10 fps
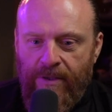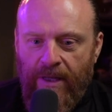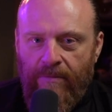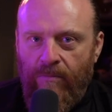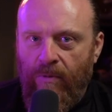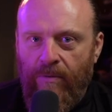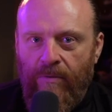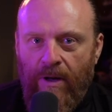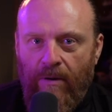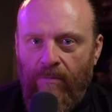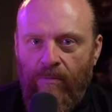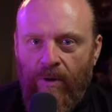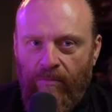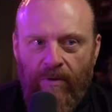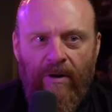That we, you know
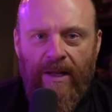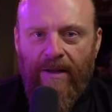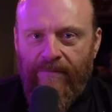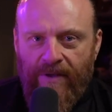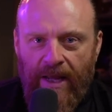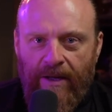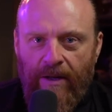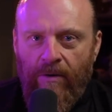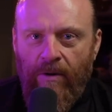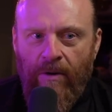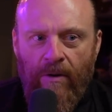we really have taken